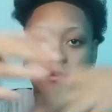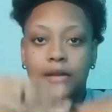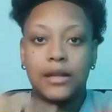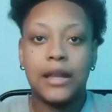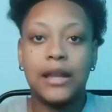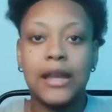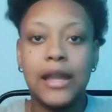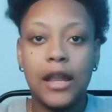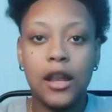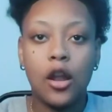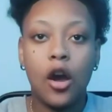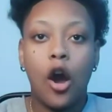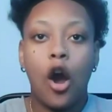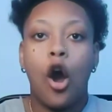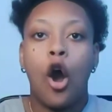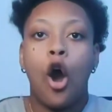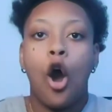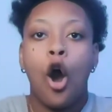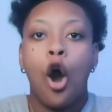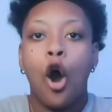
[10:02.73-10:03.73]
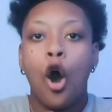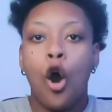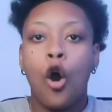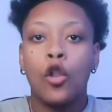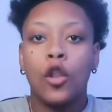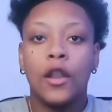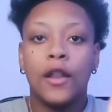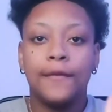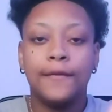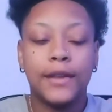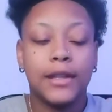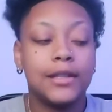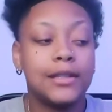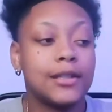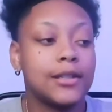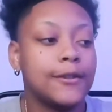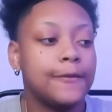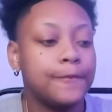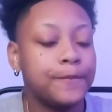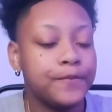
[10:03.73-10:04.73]
I need all of it.
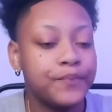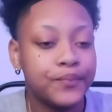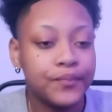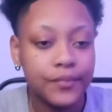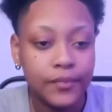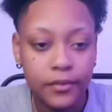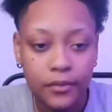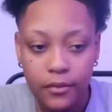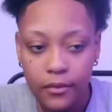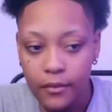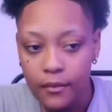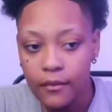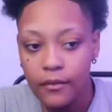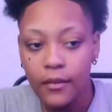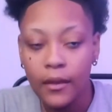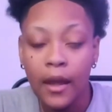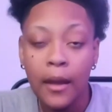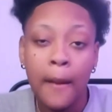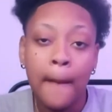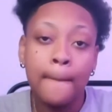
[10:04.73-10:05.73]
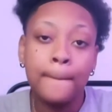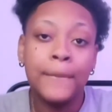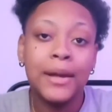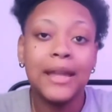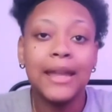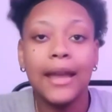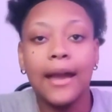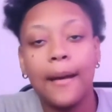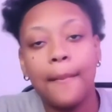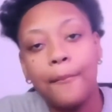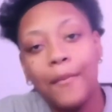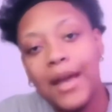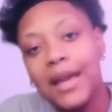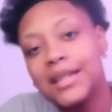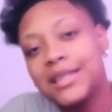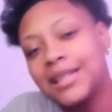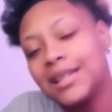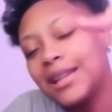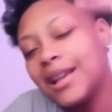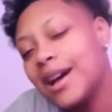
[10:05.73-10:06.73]
But yeah, make
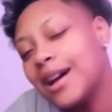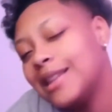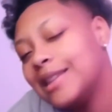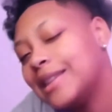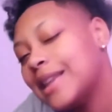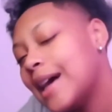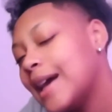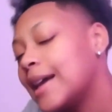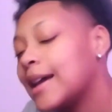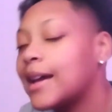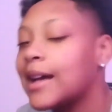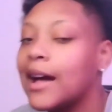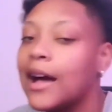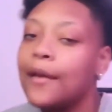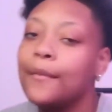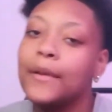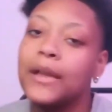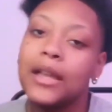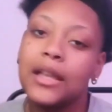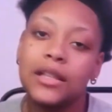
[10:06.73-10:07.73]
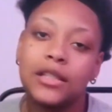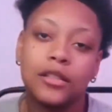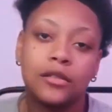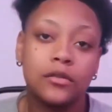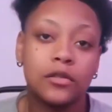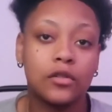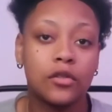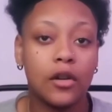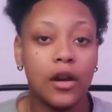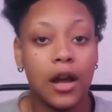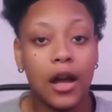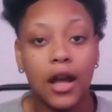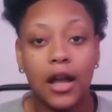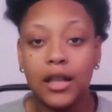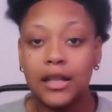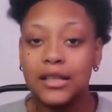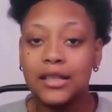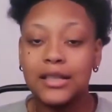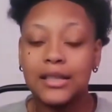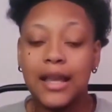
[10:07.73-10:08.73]
sure y'all like, comment, and
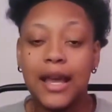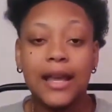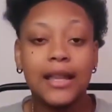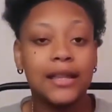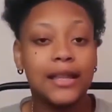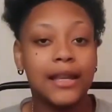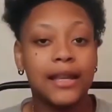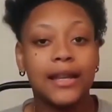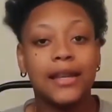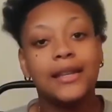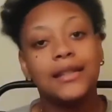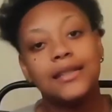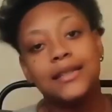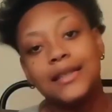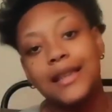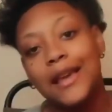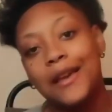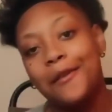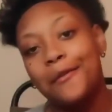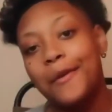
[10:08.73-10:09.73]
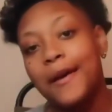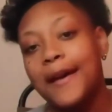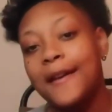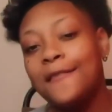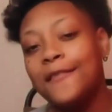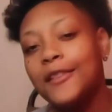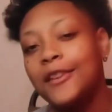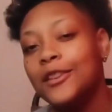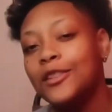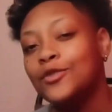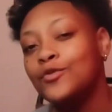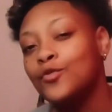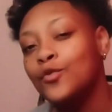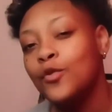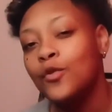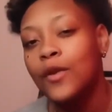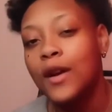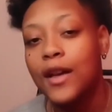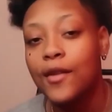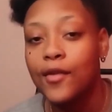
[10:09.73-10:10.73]
subscribe. Stay litty, stay wavy, and it's woo
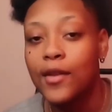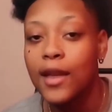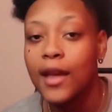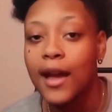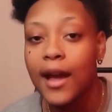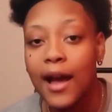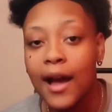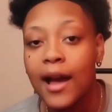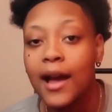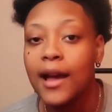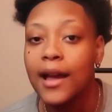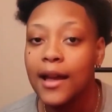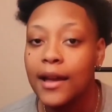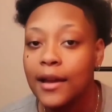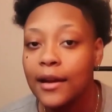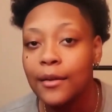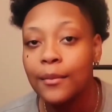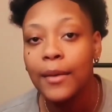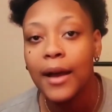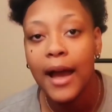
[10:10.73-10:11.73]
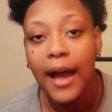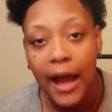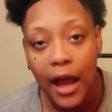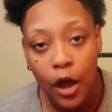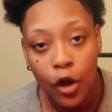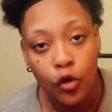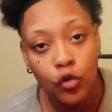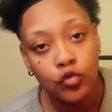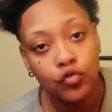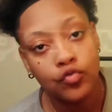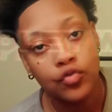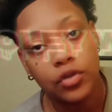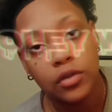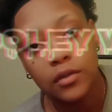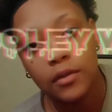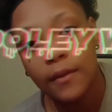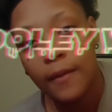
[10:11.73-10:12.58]
wavy, and I am out.